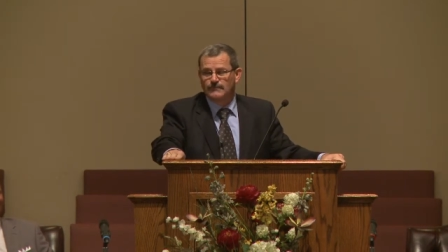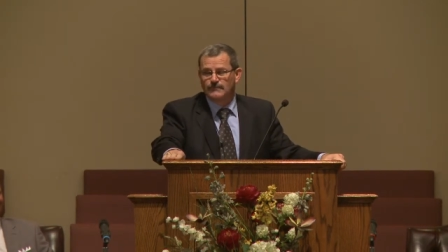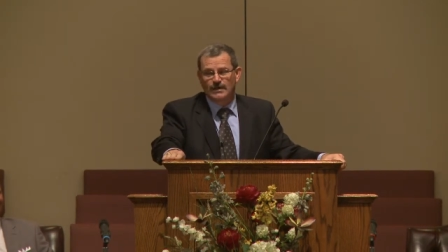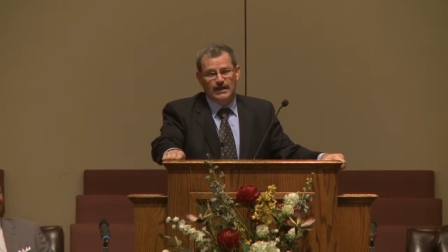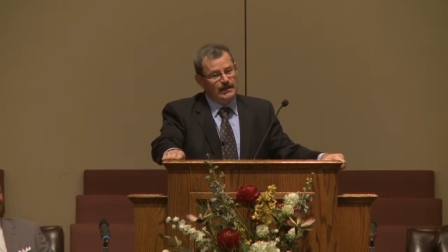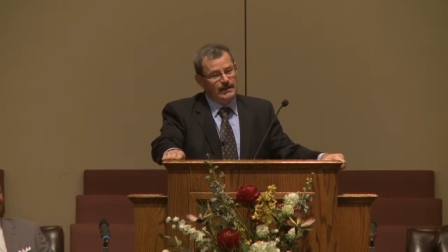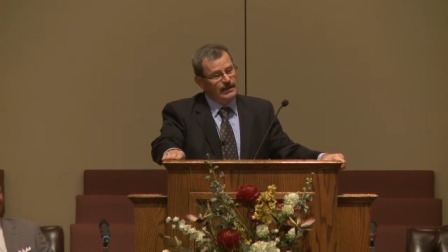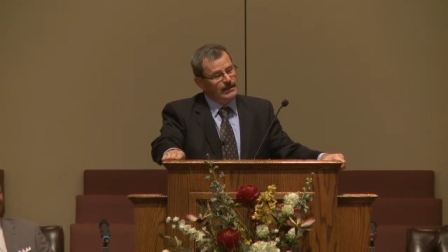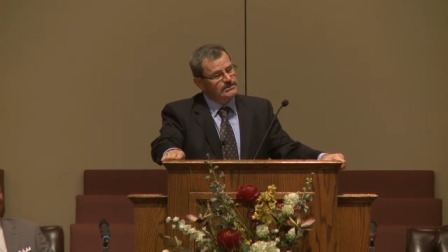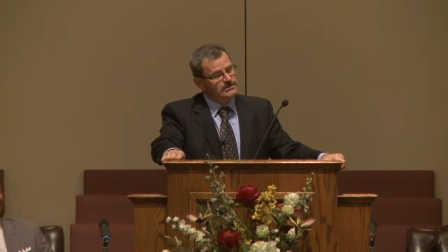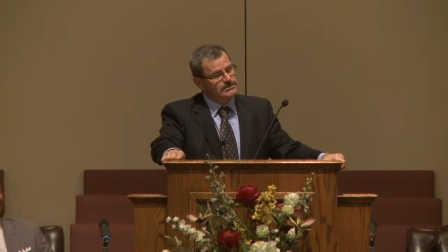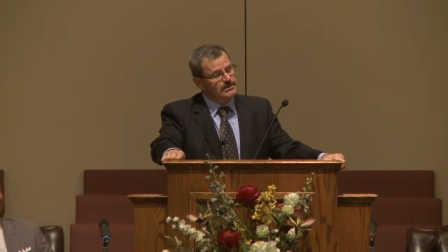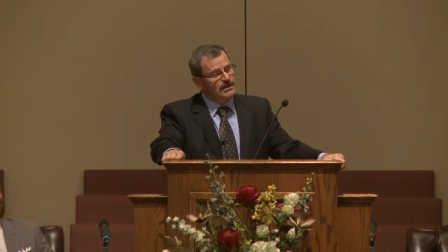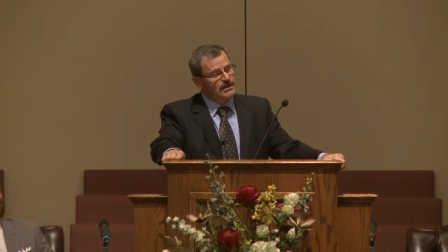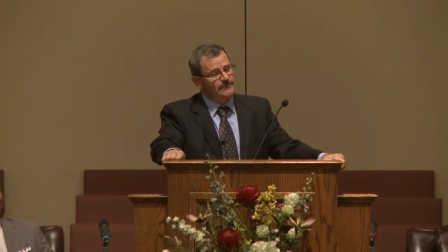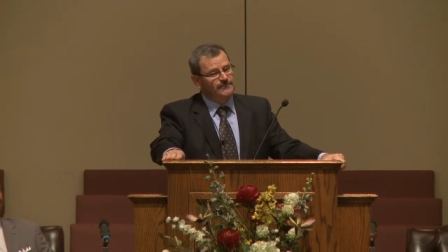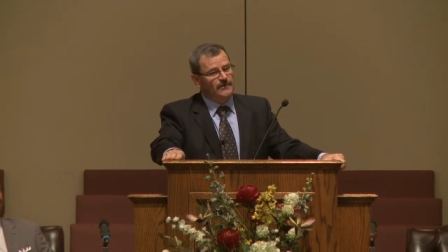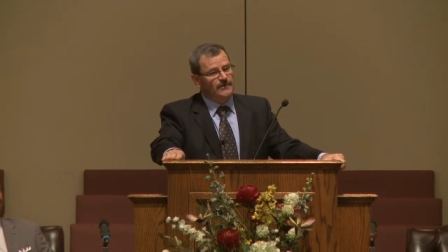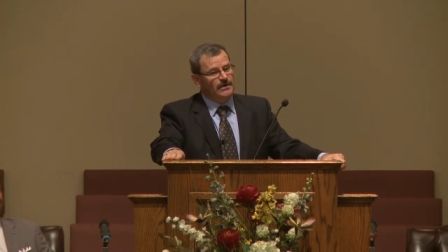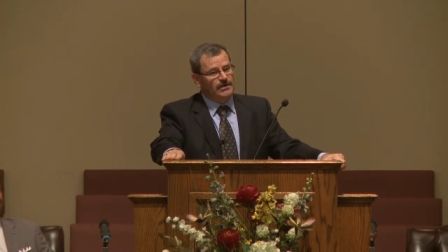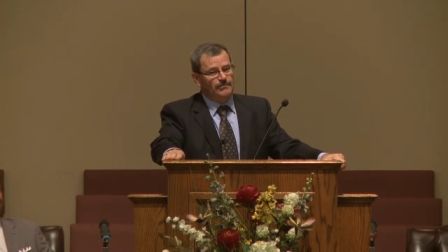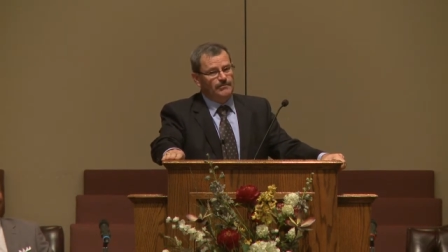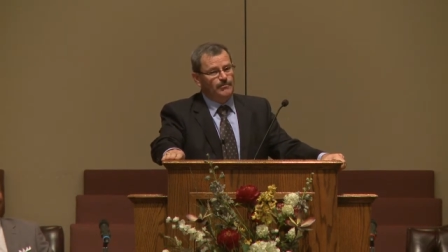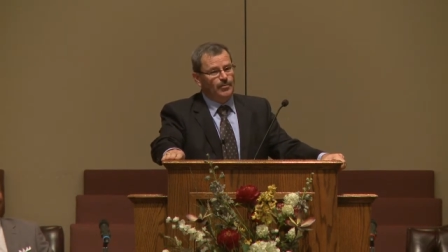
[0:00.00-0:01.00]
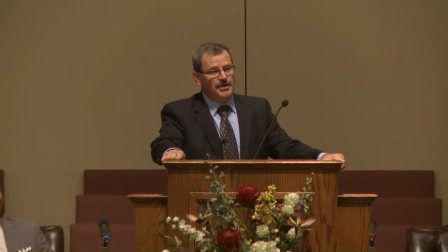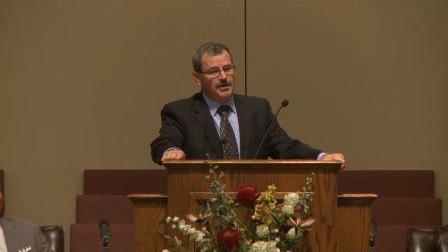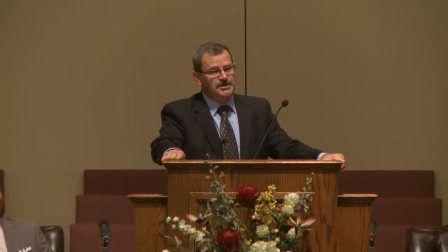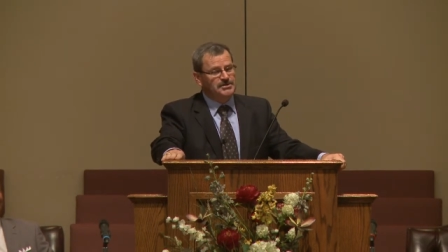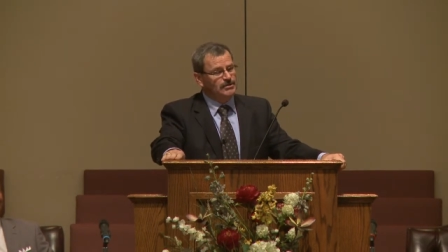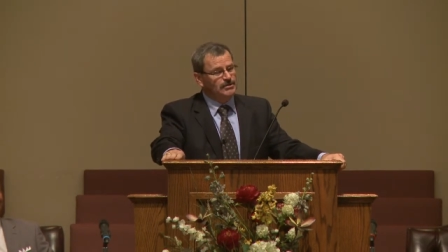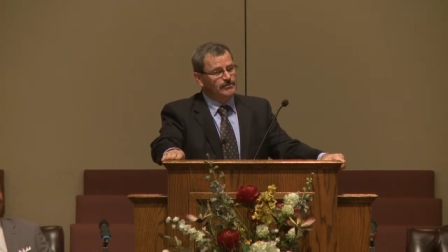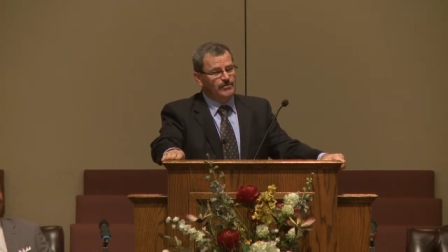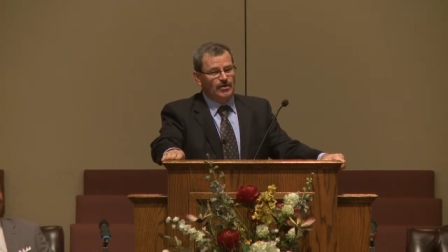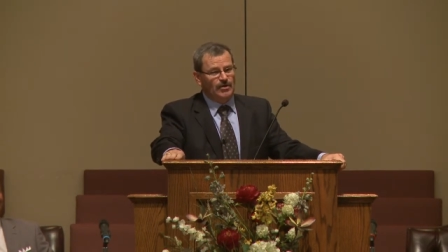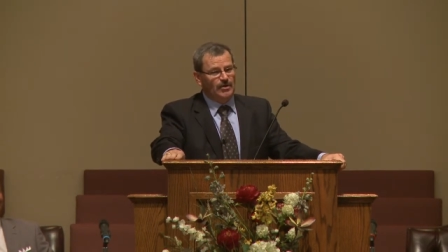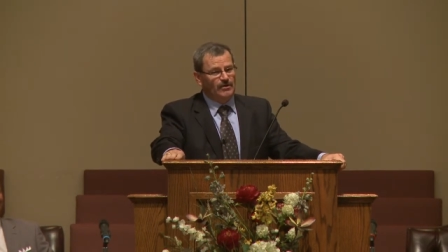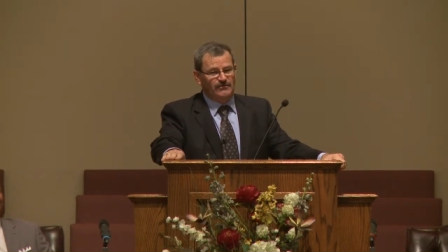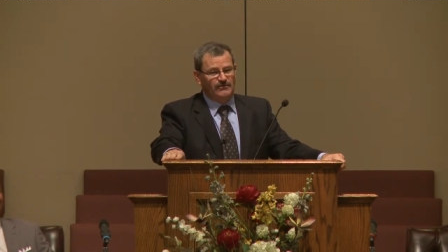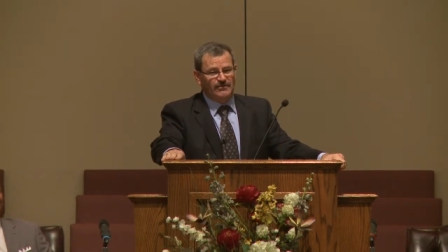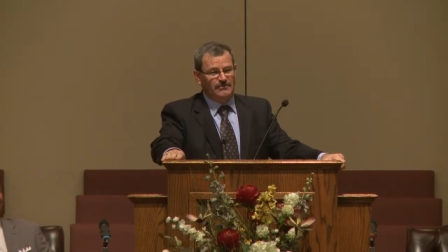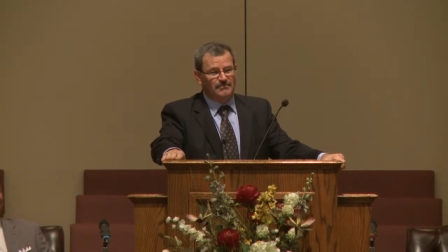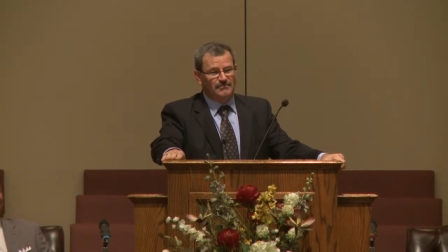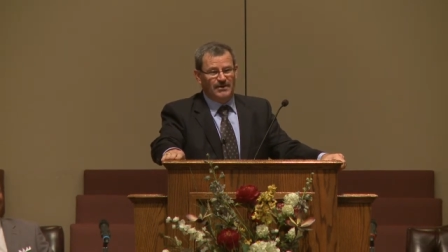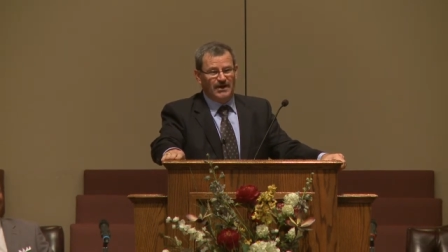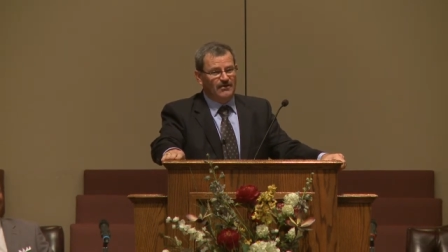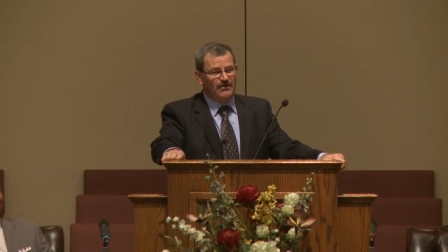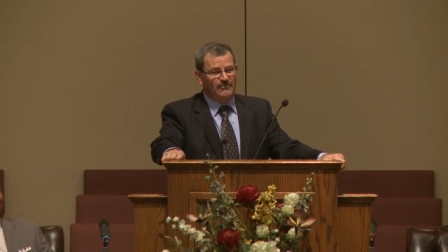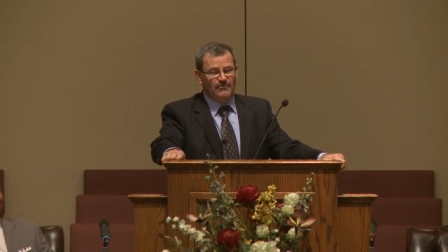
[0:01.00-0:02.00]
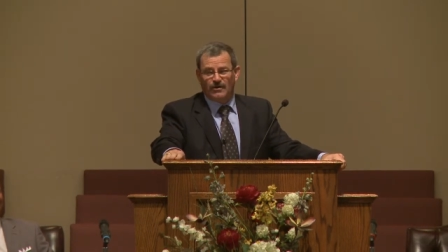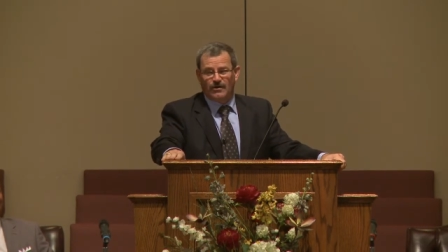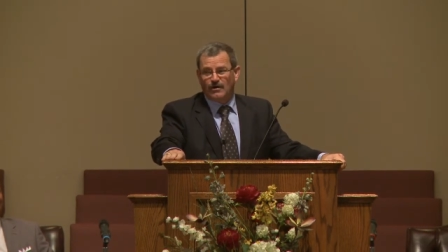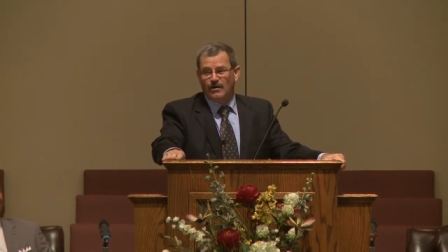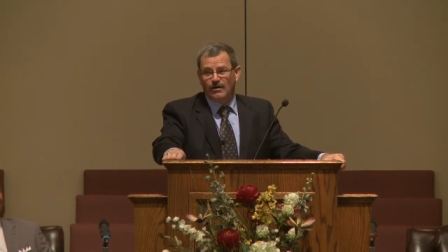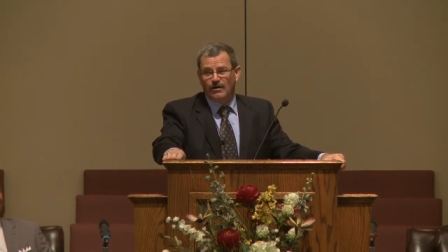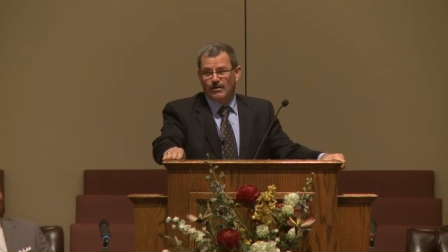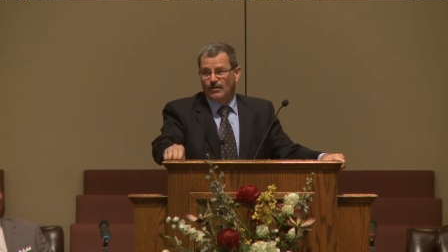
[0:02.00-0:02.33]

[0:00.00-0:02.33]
And that's not fun to preach in because the bugs are all